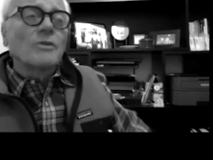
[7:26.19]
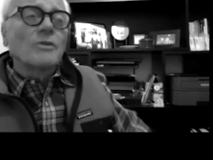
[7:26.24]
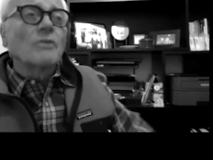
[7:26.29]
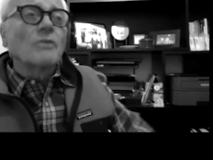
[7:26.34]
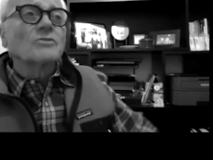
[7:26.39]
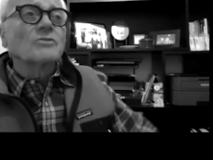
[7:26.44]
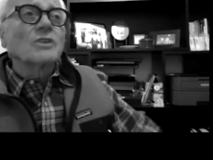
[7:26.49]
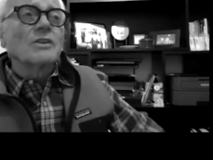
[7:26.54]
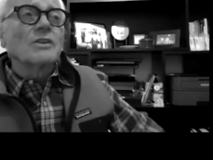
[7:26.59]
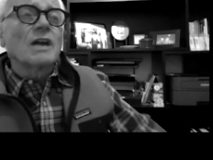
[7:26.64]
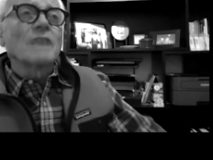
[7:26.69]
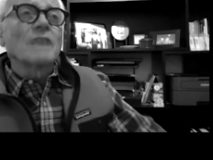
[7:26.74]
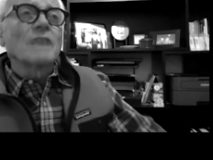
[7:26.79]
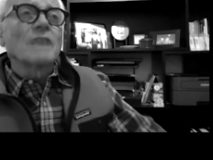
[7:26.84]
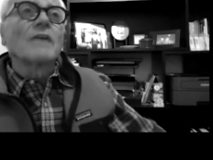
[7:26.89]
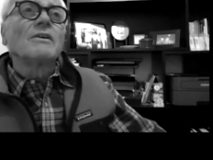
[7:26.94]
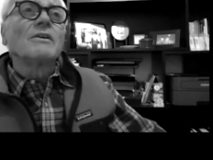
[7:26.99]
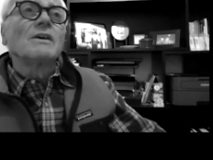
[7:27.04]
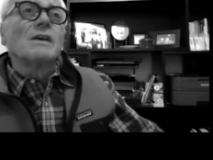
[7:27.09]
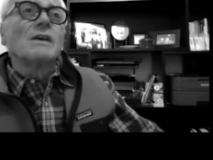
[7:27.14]
Those are not.
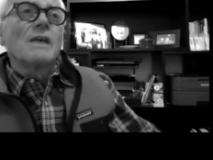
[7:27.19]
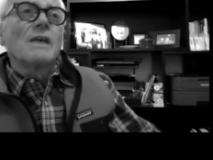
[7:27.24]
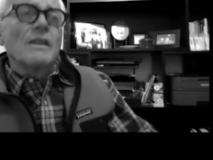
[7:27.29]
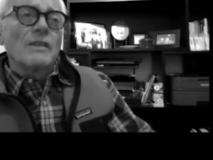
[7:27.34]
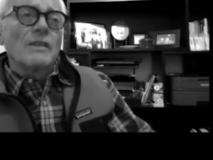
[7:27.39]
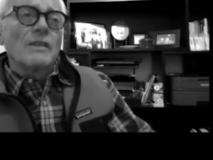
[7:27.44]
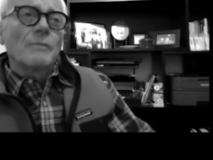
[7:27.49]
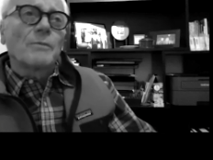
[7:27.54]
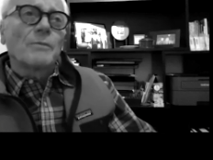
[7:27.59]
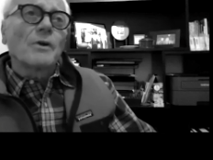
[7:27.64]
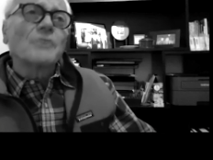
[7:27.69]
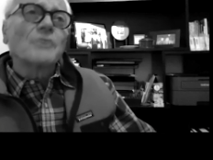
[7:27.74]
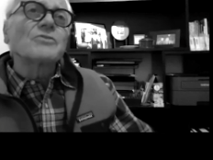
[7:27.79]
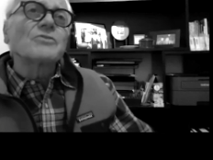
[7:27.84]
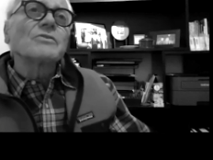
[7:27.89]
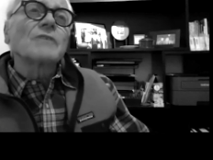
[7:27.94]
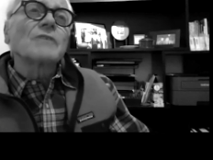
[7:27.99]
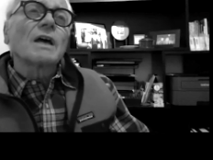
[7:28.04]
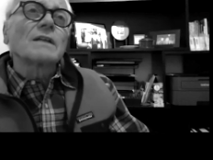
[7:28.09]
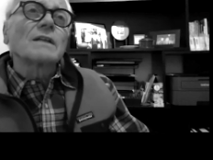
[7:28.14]
They the
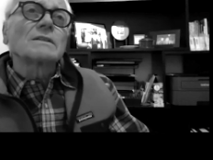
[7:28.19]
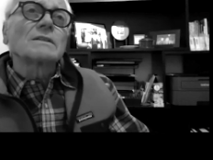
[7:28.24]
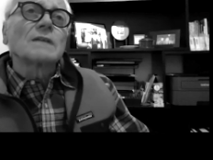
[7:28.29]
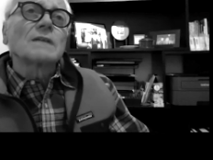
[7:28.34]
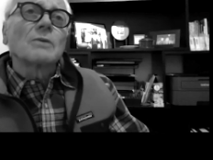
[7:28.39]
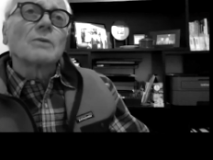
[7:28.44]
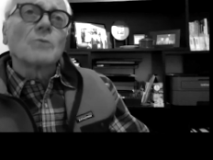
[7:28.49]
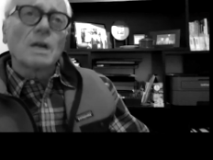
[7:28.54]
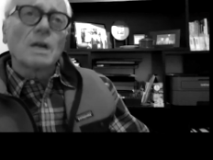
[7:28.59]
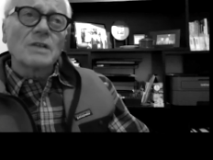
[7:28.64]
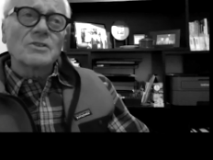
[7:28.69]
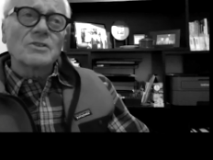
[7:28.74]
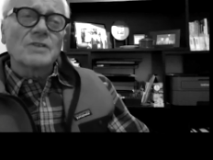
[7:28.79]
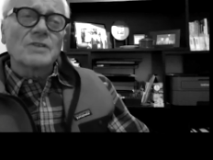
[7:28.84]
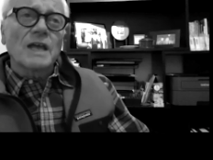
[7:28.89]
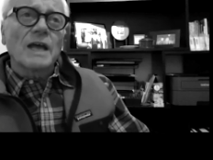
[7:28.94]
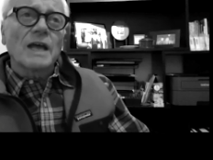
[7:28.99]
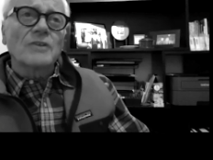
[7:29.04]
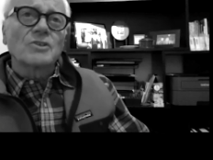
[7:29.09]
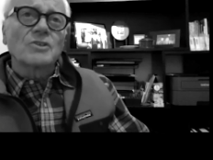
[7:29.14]
person that runs
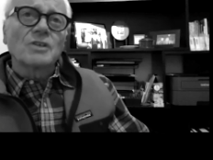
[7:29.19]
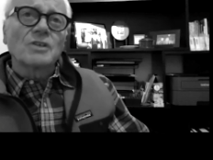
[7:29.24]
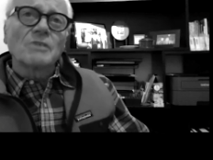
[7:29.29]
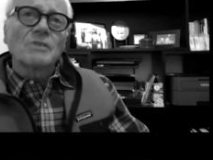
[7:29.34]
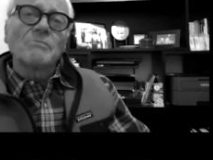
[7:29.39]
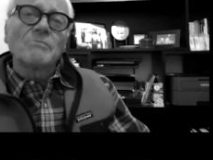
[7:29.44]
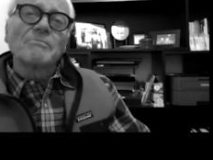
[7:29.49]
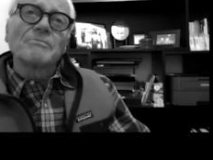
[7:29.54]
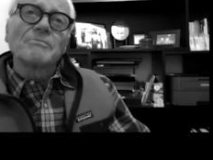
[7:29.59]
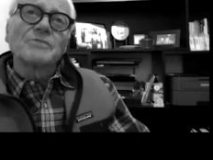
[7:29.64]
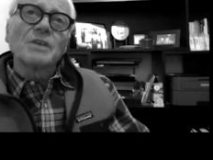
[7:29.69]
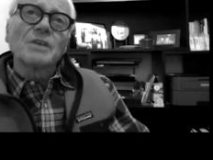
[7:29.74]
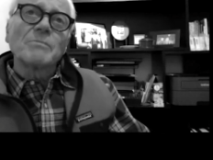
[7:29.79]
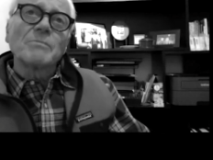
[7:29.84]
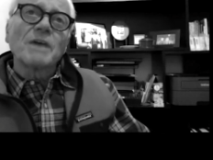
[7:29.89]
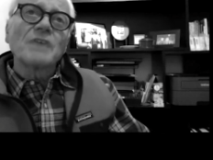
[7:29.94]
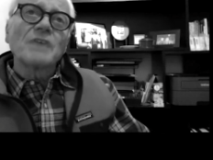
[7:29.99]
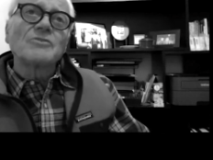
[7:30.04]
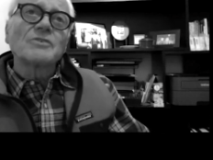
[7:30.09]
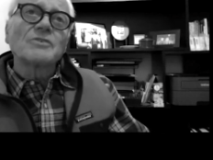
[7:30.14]
that she she
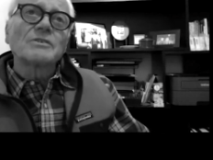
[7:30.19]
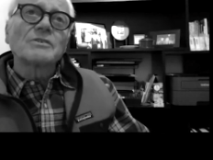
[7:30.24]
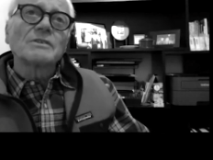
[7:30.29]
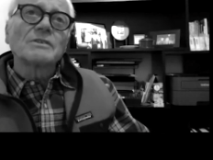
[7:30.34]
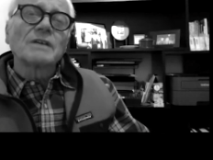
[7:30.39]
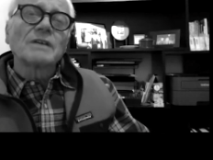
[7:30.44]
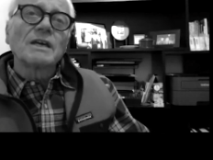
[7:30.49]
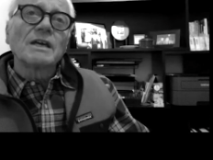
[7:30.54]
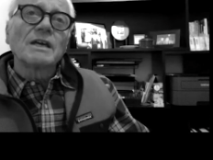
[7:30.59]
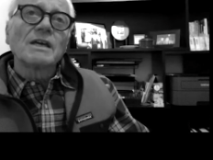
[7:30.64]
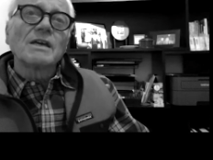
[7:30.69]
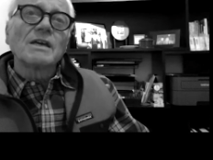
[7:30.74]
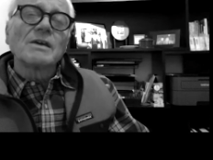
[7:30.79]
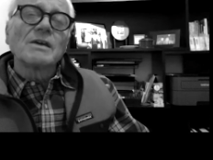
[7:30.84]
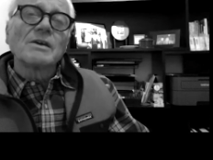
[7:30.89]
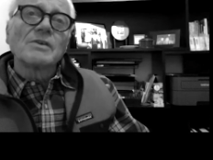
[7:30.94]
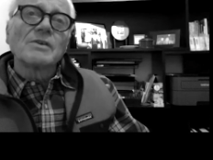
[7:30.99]
basically